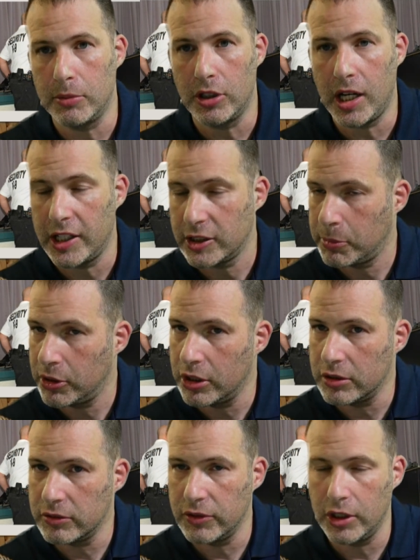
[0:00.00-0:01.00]

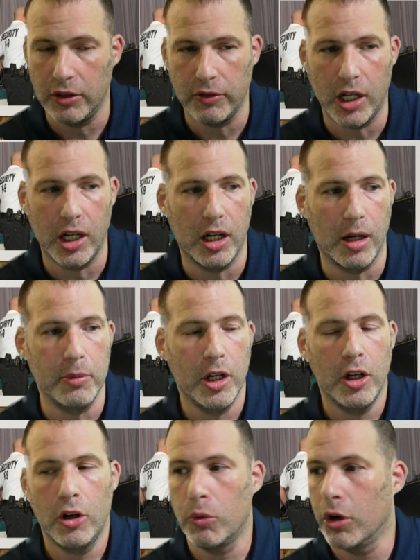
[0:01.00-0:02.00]
hospital,
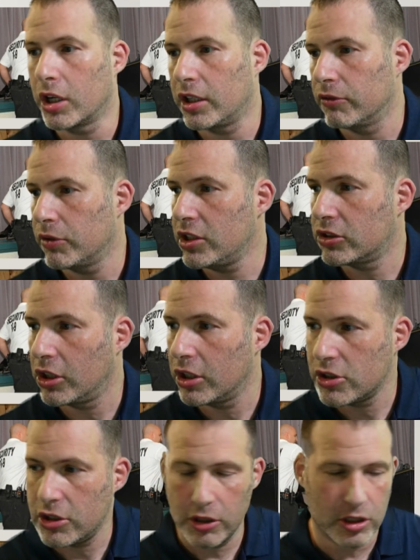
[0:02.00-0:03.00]
working in
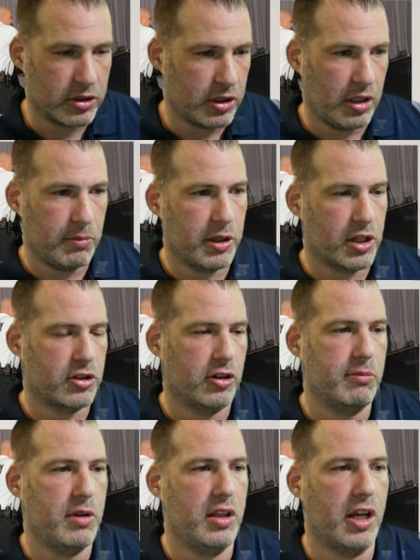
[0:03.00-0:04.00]
research. You could see a picture of
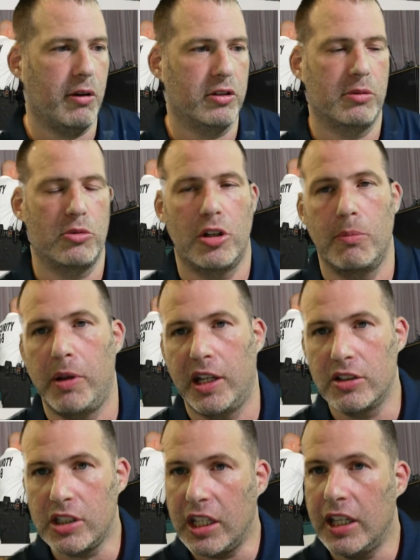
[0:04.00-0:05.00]
me there with some
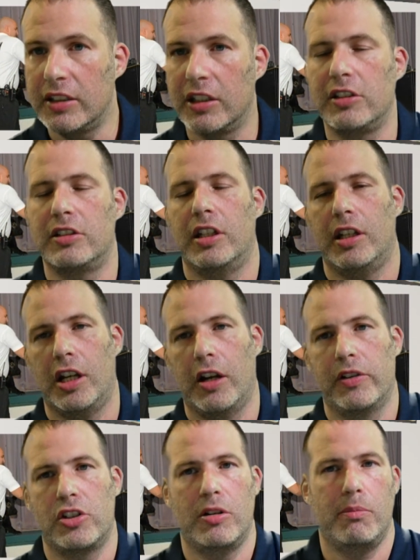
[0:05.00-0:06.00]
chimpanzees. I used to take care of a
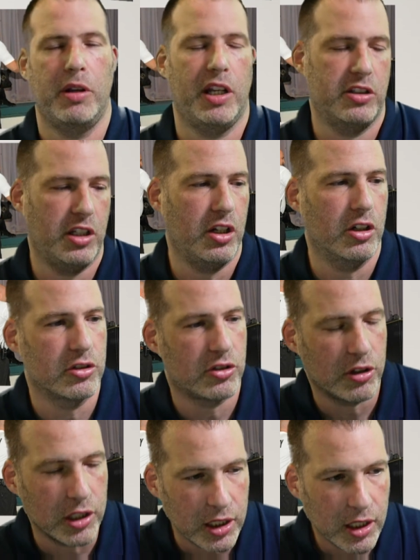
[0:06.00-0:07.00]
chimpanzee
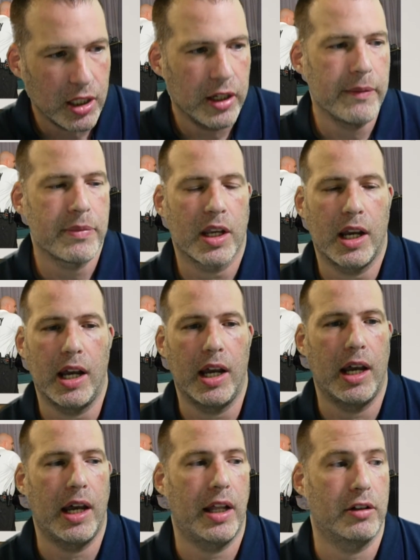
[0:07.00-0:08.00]
nursery
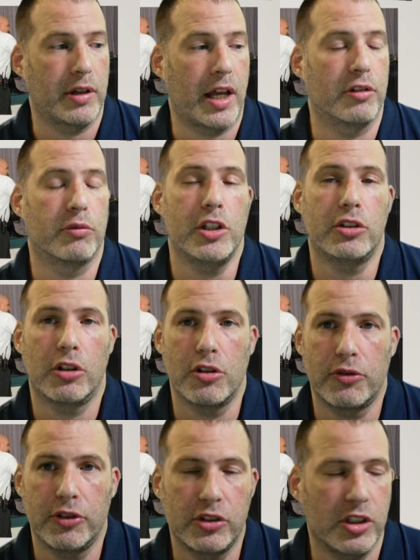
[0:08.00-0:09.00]
at a research
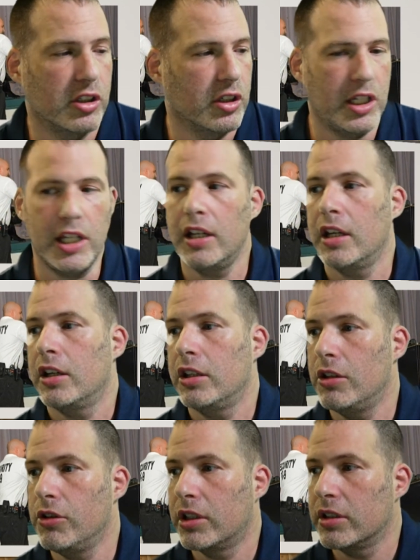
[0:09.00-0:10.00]
facility.
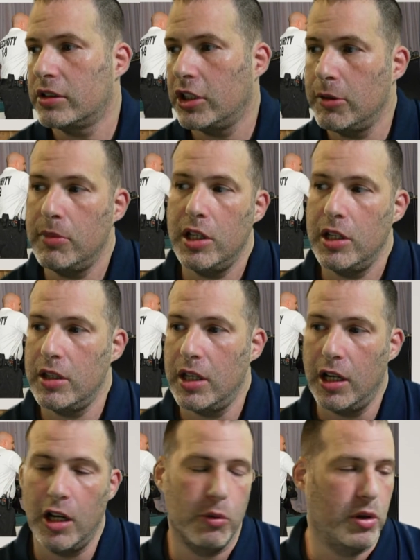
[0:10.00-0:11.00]
You can see me
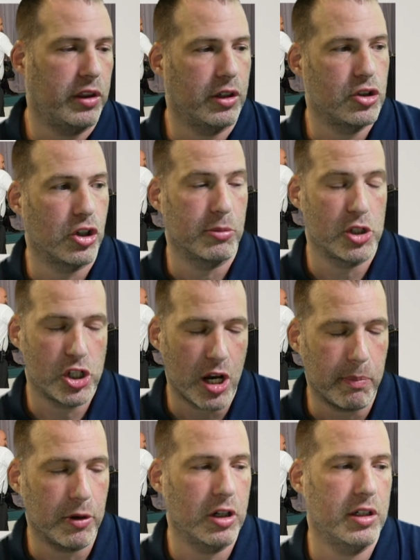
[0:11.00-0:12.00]
there with a German
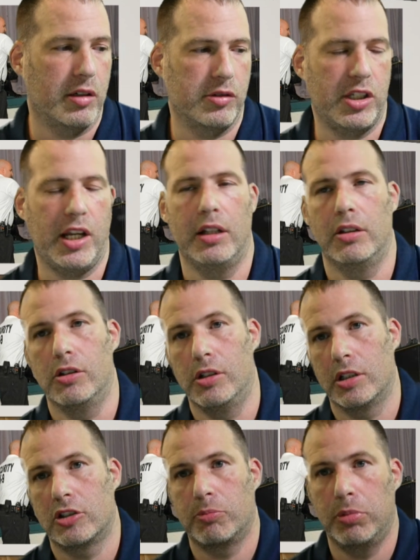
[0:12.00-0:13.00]
Shepherd. I was handling an
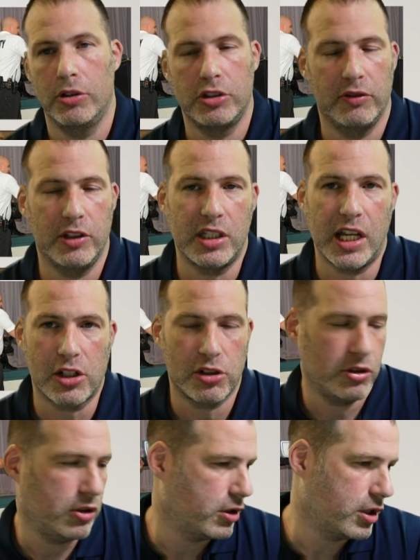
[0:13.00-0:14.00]
explosive
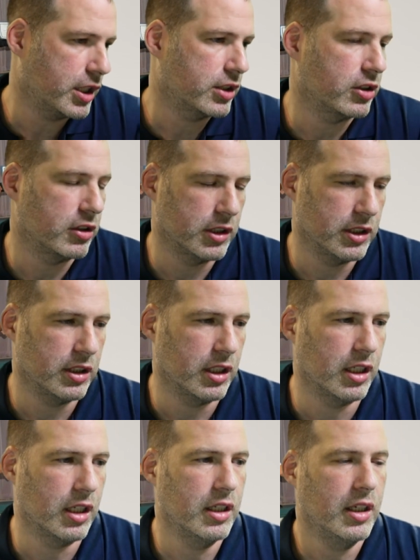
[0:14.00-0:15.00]
detection dog during the